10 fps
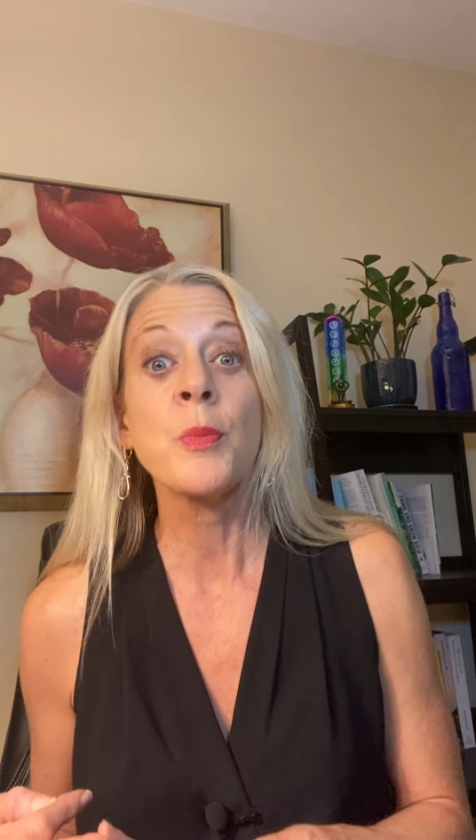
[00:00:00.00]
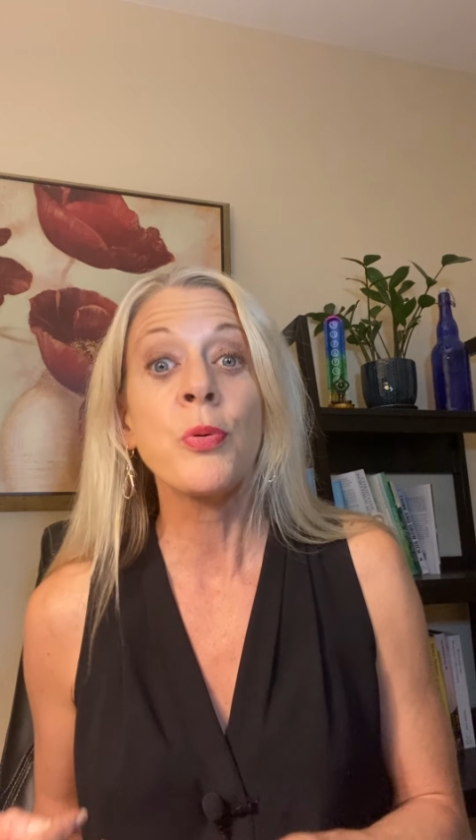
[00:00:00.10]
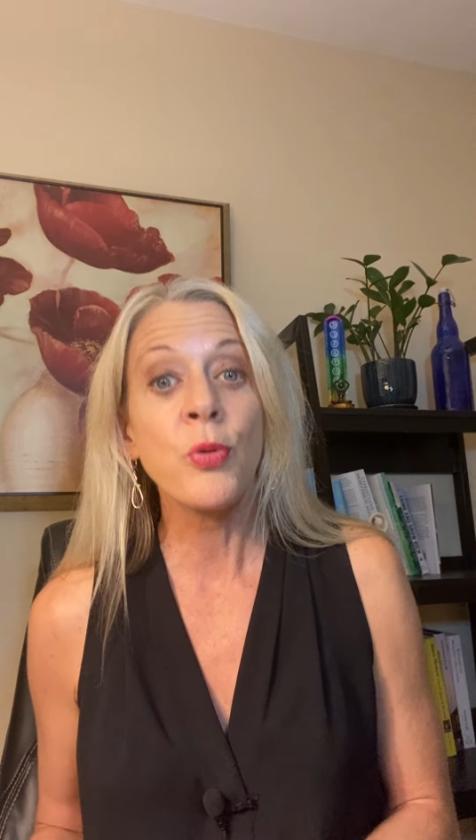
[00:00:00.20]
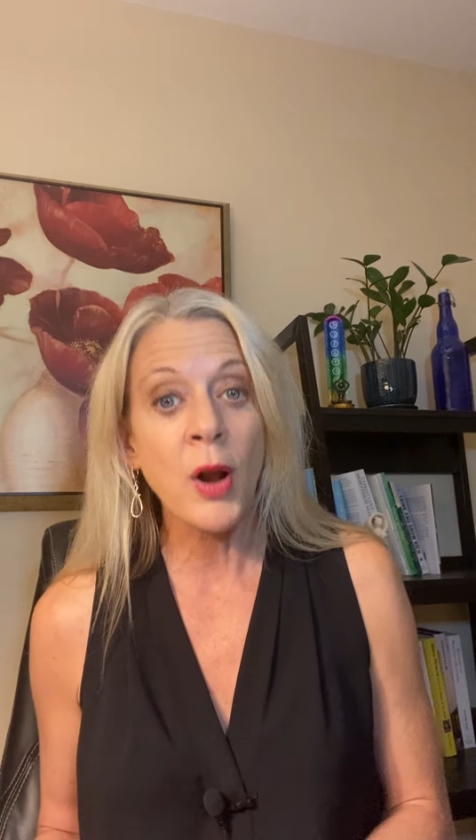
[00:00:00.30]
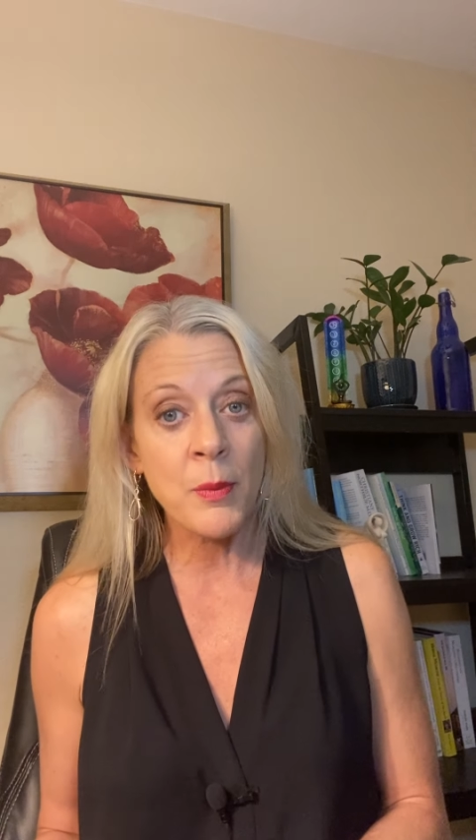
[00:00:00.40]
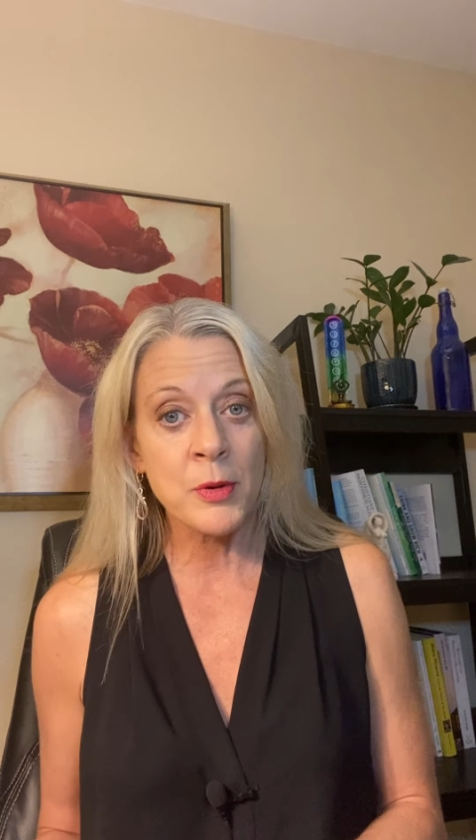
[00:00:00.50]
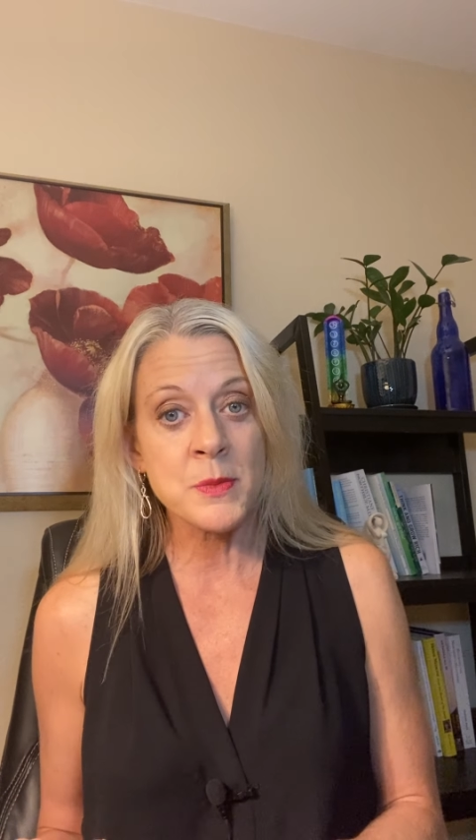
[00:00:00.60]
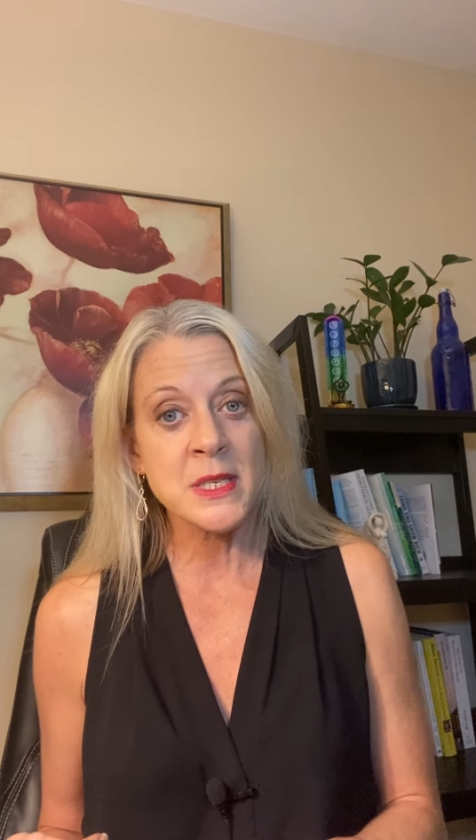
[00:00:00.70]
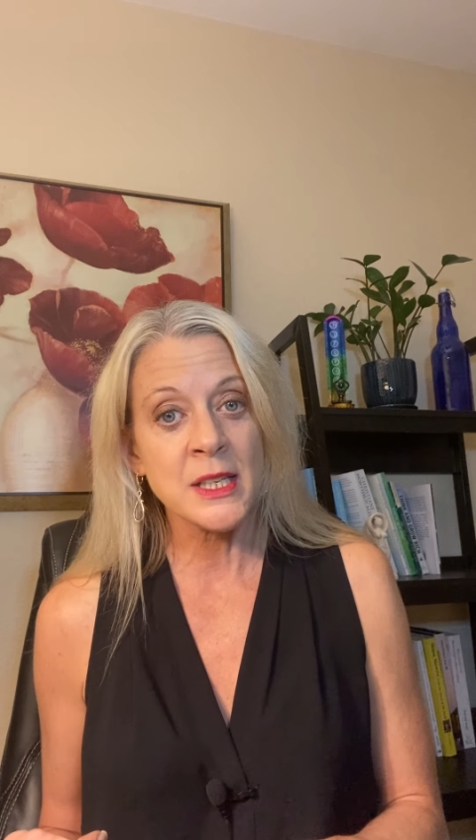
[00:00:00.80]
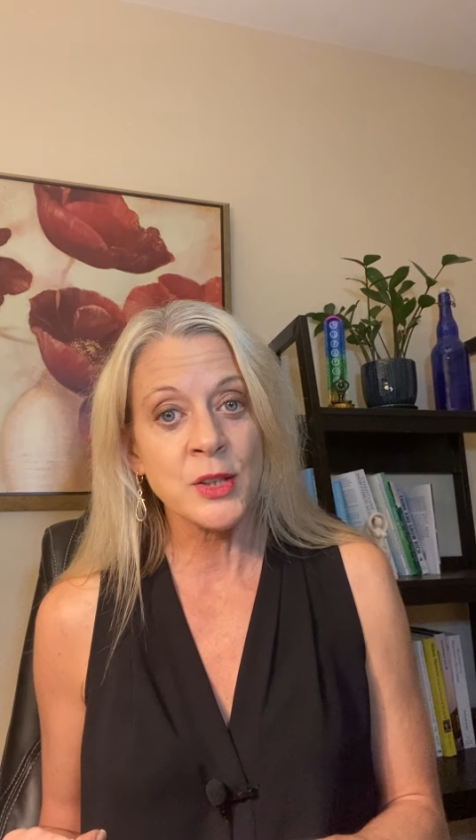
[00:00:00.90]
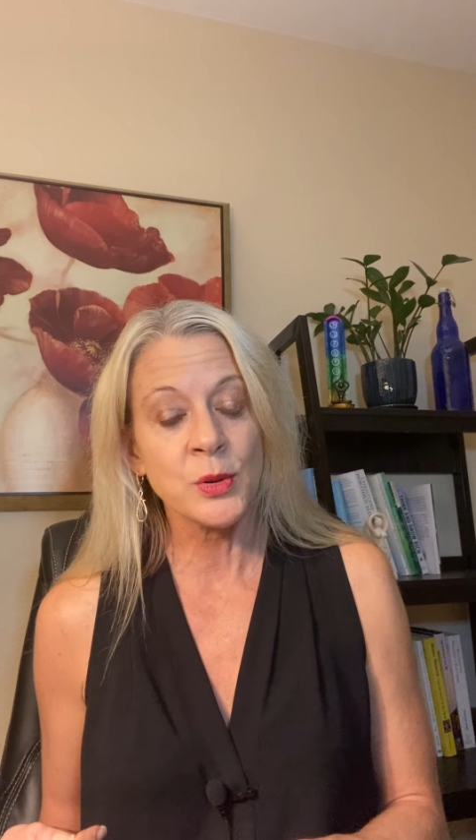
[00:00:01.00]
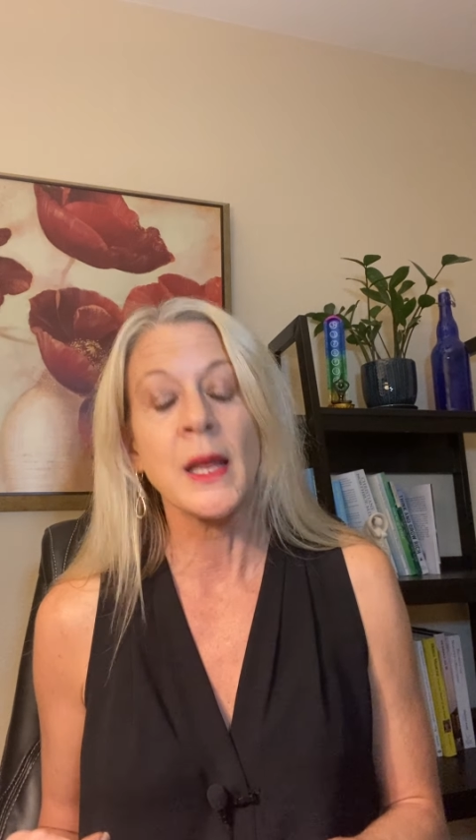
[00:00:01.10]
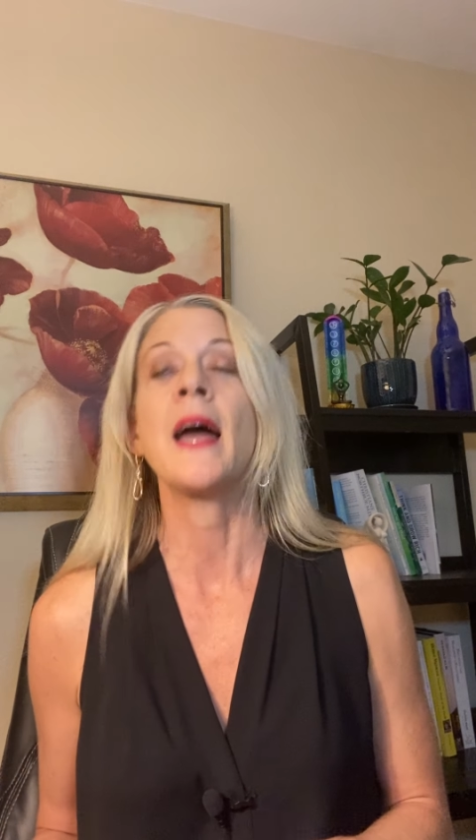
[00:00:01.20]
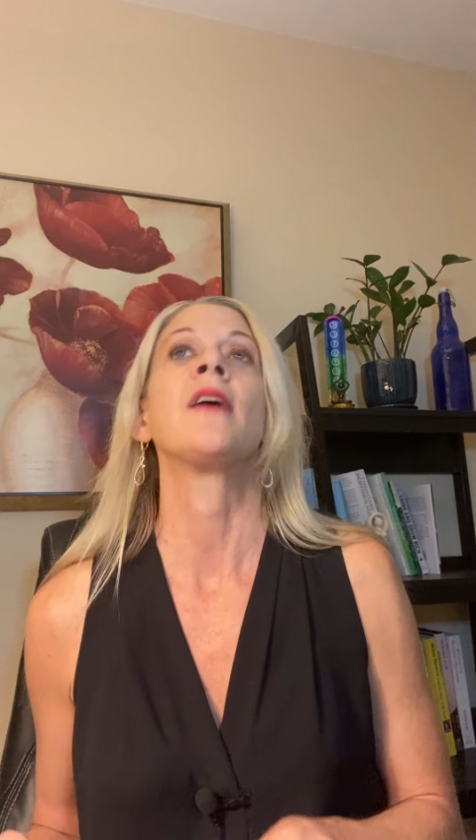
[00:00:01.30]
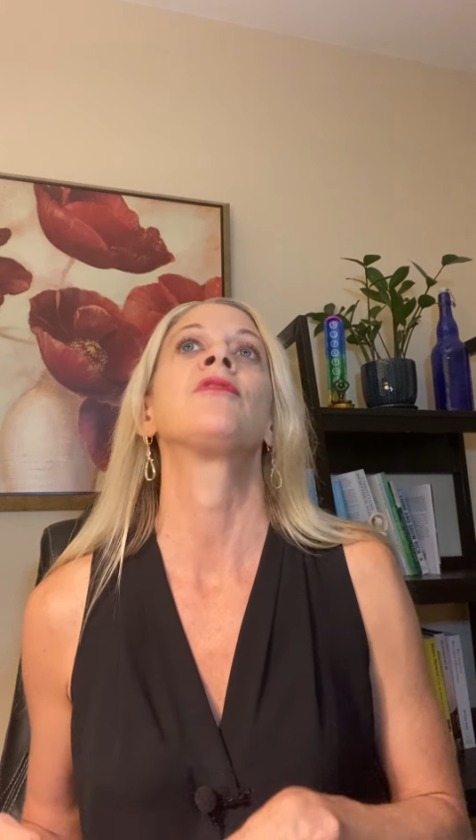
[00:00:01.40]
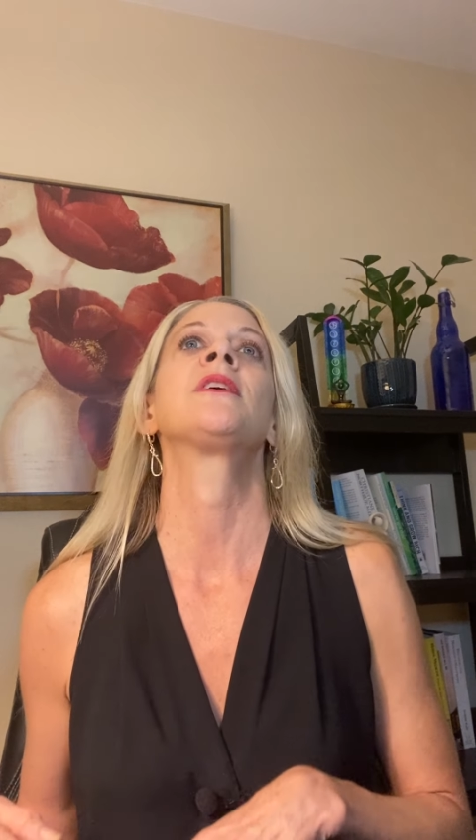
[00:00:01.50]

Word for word: problems in your life,